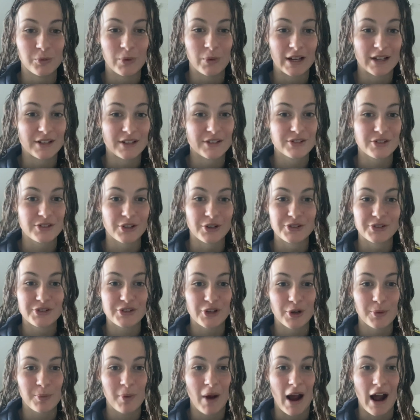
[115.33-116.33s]
we are so,
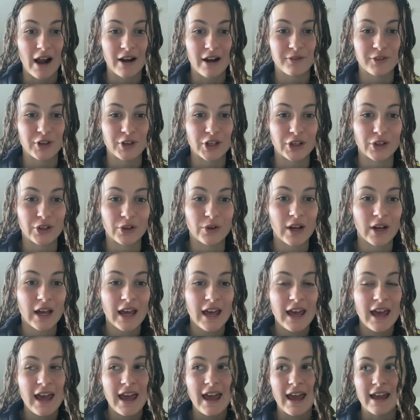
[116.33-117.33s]
so proud of you
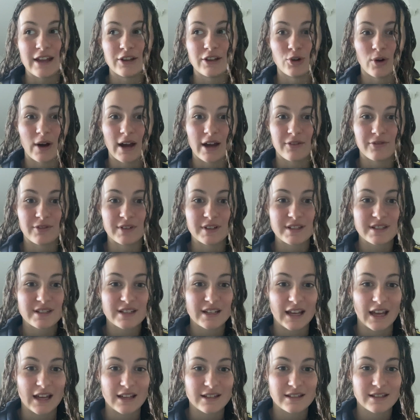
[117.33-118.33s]
and your efforts
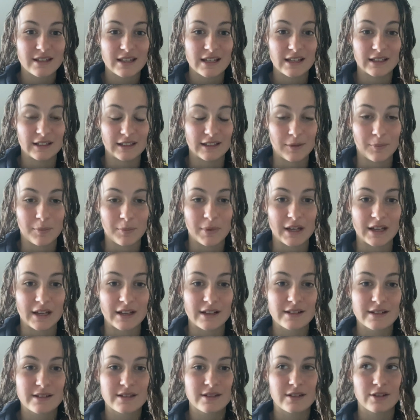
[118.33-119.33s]
to get to the
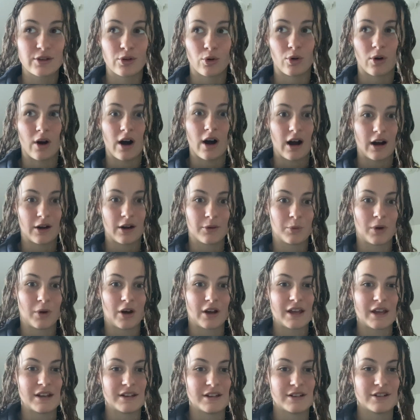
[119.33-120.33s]
Olympics. Your hard
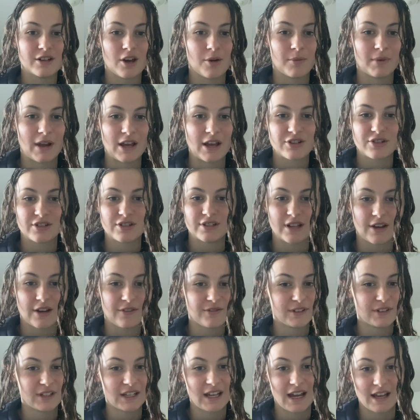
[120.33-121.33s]
work and determination
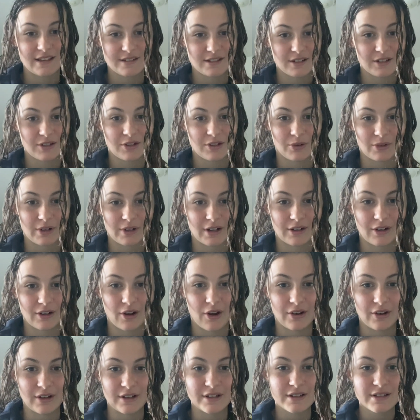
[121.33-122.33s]
definitely hasn't gone
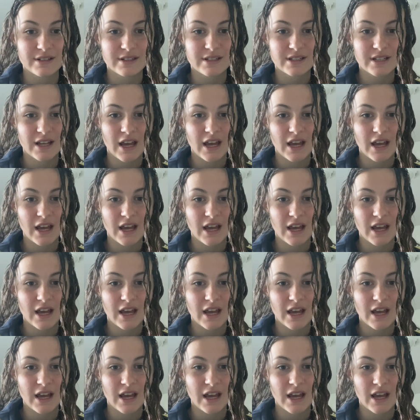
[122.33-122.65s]
unnoticed.